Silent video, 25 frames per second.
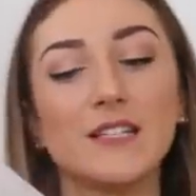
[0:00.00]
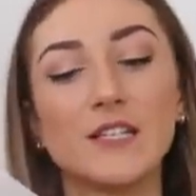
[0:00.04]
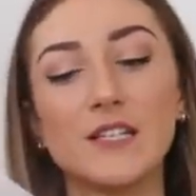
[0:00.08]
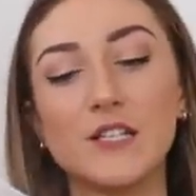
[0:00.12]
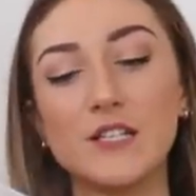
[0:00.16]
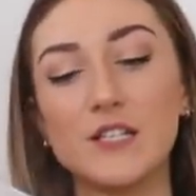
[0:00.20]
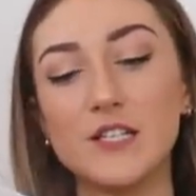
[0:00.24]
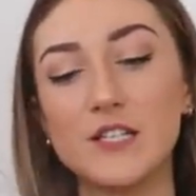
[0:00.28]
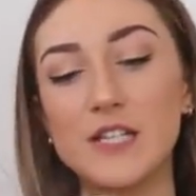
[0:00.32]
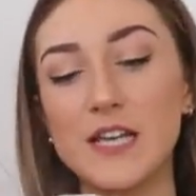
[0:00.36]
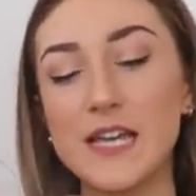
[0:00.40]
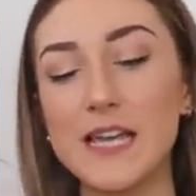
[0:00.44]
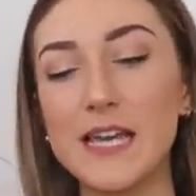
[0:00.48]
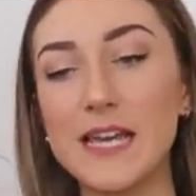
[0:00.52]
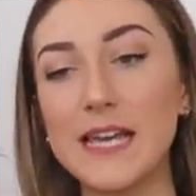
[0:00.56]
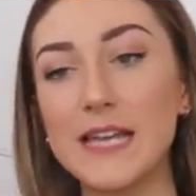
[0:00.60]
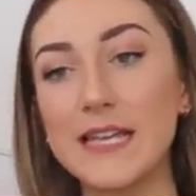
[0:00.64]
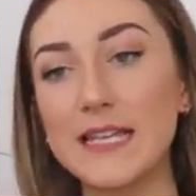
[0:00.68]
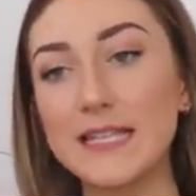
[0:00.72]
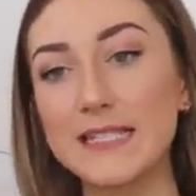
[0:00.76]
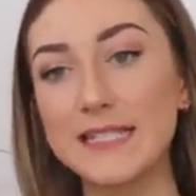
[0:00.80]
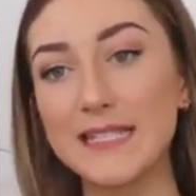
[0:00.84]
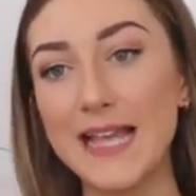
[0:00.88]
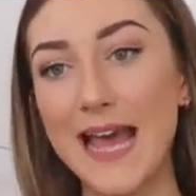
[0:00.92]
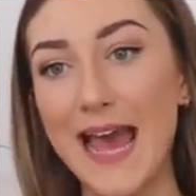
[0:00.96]

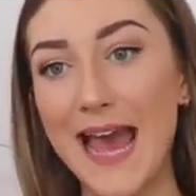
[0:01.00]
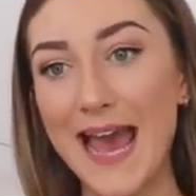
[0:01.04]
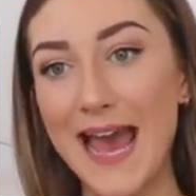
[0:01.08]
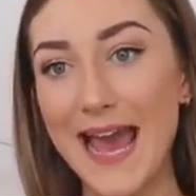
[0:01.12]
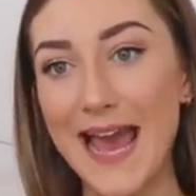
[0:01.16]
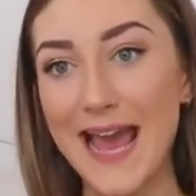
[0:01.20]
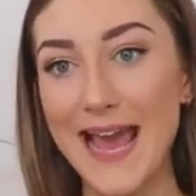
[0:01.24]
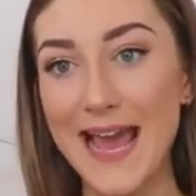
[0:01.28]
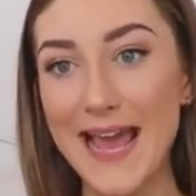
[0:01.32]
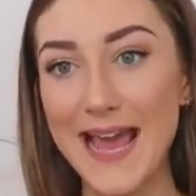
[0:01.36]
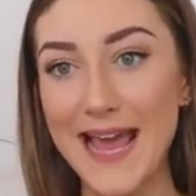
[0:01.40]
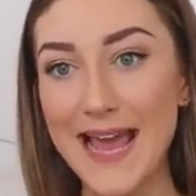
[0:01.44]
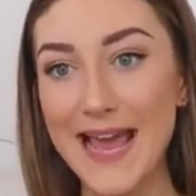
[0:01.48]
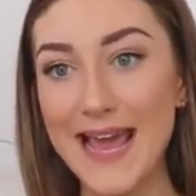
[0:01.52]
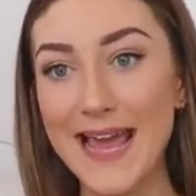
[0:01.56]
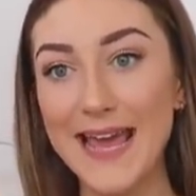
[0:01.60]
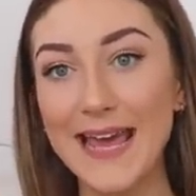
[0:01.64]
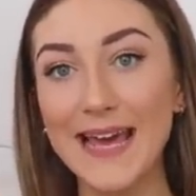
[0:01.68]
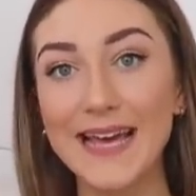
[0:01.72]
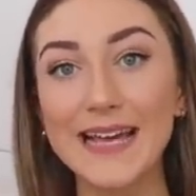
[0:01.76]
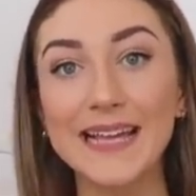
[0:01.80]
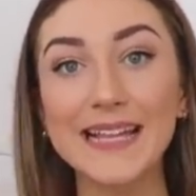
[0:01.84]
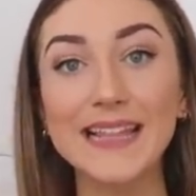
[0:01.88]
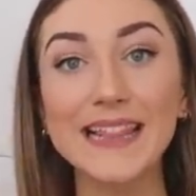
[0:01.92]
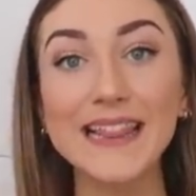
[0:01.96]
She is
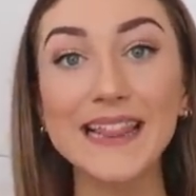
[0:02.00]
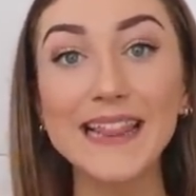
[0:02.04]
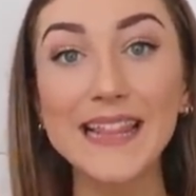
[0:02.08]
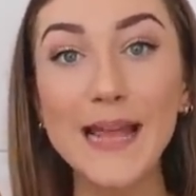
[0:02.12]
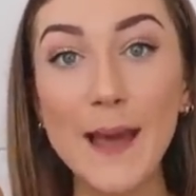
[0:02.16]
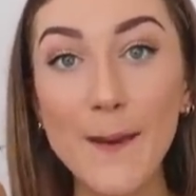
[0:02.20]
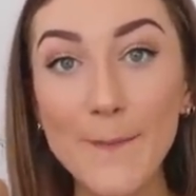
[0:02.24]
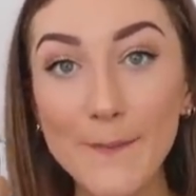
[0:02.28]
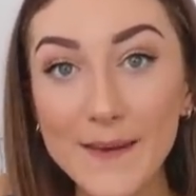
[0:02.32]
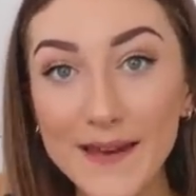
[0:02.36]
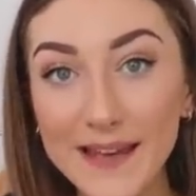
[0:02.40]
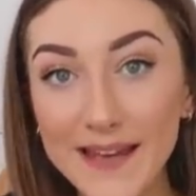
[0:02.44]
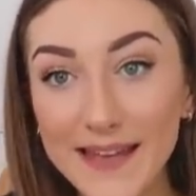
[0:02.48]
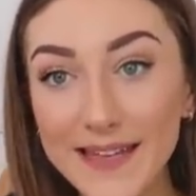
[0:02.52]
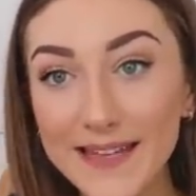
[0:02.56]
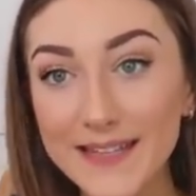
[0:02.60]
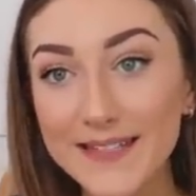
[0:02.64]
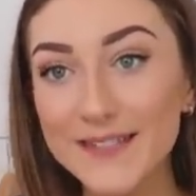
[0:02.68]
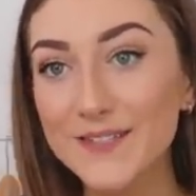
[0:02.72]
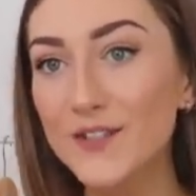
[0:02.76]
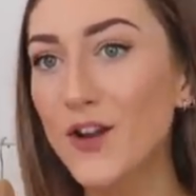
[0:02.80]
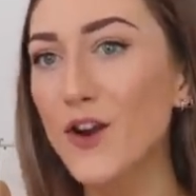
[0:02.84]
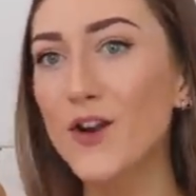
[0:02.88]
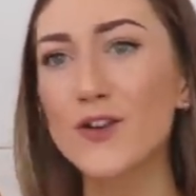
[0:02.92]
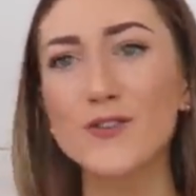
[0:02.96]
a leopard.
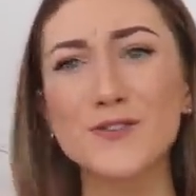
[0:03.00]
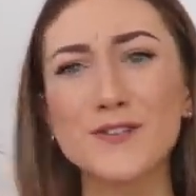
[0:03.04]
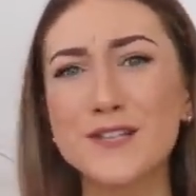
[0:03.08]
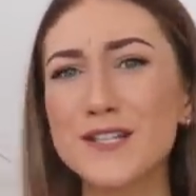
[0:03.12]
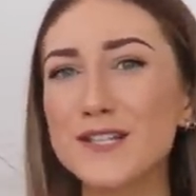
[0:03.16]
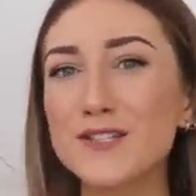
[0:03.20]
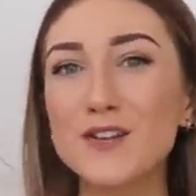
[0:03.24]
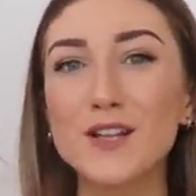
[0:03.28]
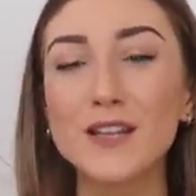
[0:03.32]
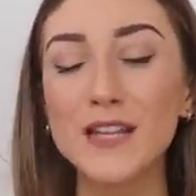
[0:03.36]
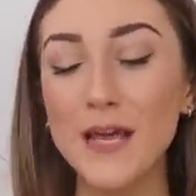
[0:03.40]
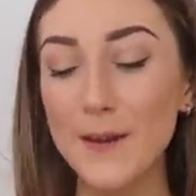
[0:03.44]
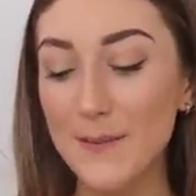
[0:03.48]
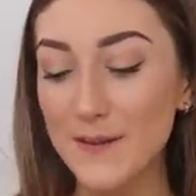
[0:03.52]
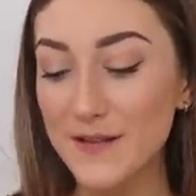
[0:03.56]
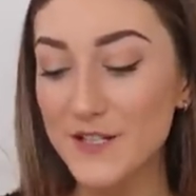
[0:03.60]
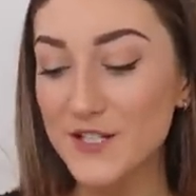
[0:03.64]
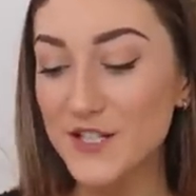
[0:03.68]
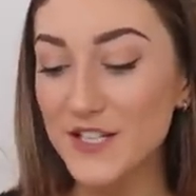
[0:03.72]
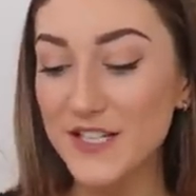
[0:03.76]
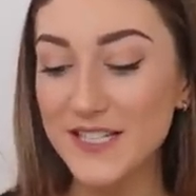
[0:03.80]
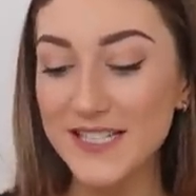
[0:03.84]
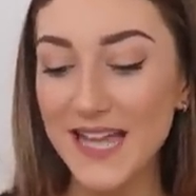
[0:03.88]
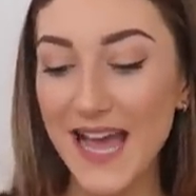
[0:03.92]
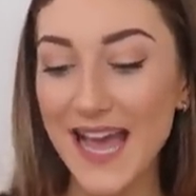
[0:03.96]
No, she's not leopard,
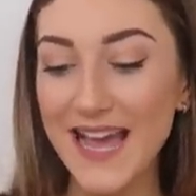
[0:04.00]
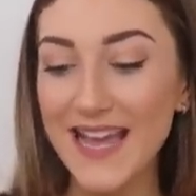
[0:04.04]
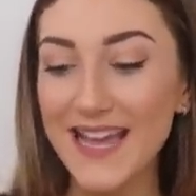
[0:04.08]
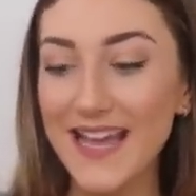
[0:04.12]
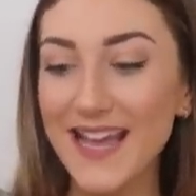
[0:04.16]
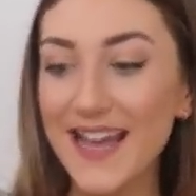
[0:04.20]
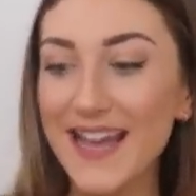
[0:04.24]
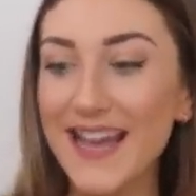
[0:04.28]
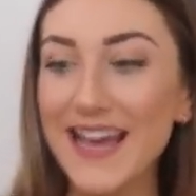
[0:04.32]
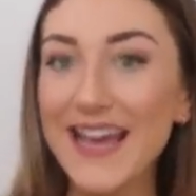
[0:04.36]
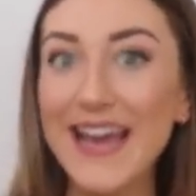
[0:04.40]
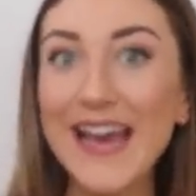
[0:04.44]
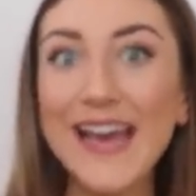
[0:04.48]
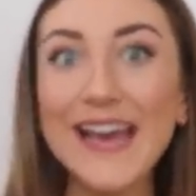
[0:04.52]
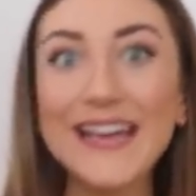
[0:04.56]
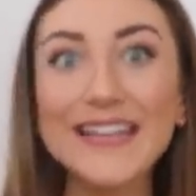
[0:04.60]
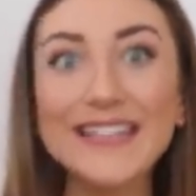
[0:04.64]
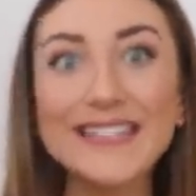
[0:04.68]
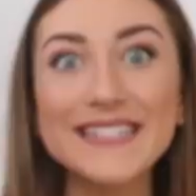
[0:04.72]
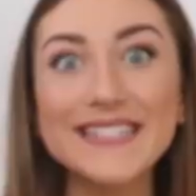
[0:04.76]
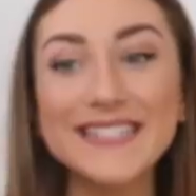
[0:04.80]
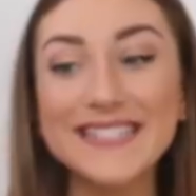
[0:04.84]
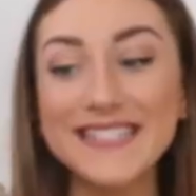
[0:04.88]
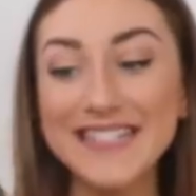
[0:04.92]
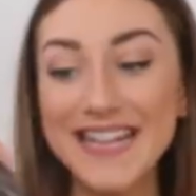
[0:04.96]
she's a
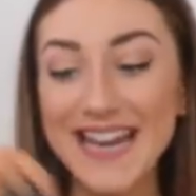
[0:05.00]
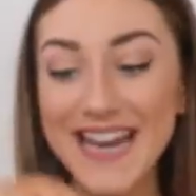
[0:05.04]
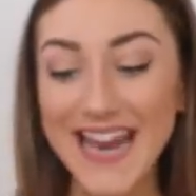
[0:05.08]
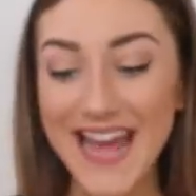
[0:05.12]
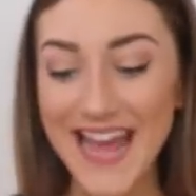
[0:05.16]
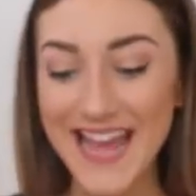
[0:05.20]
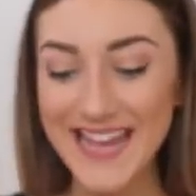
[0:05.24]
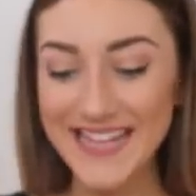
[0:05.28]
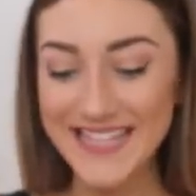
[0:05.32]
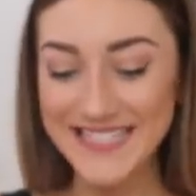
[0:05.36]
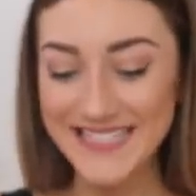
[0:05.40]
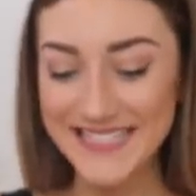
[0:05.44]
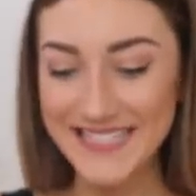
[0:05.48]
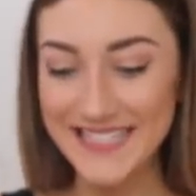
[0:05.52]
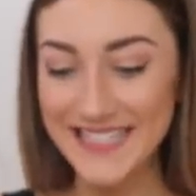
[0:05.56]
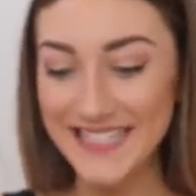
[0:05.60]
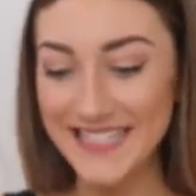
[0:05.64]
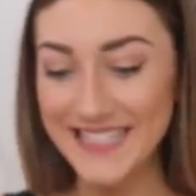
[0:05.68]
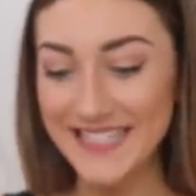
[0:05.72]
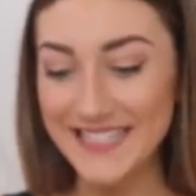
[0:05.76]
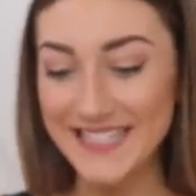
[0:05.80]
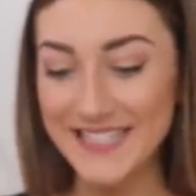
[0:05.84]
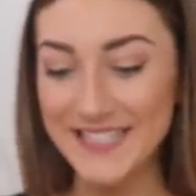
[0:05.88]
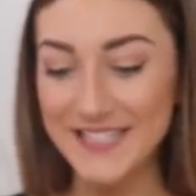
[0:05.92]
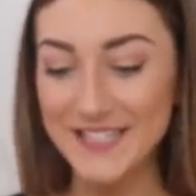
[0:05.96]
snake
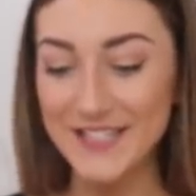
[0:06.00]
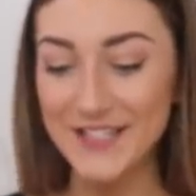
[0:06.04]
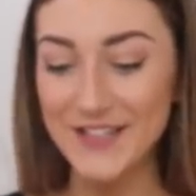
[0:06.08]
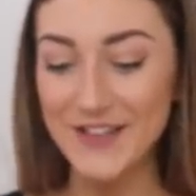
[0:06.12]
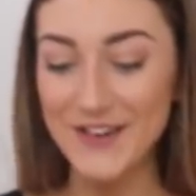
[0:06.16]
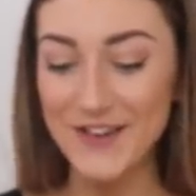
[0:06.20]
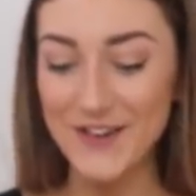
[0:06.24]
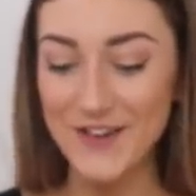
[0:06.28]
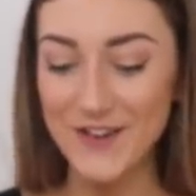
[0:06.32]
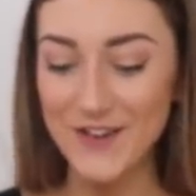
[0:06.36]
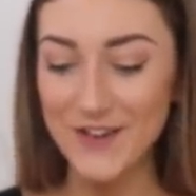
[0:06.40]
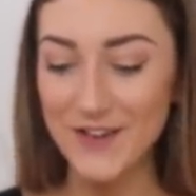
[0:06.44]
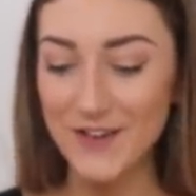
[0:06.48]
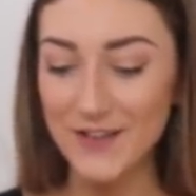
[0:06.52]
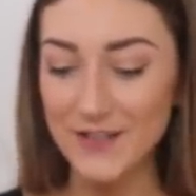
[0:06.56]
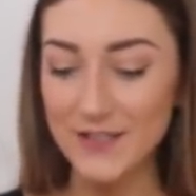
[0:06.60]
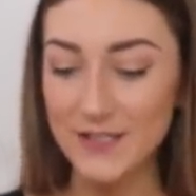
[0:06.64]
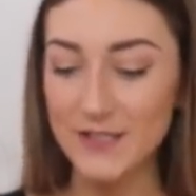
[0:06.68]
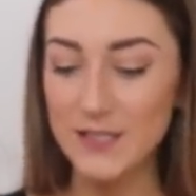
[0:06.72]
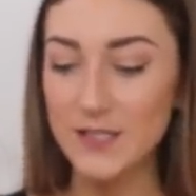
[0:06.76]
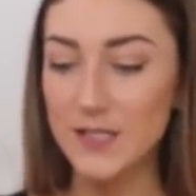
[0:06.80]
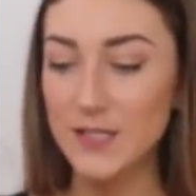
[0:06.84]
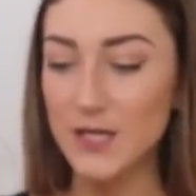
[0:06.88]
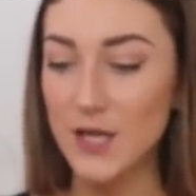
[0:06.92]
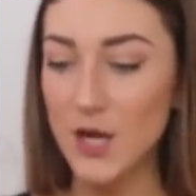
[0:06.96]
skin
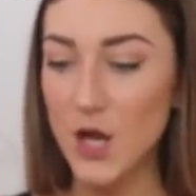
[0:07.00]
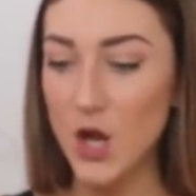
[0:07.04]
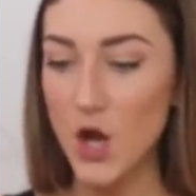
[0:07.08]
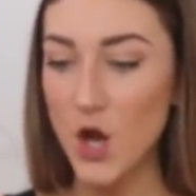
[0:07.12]
skirt.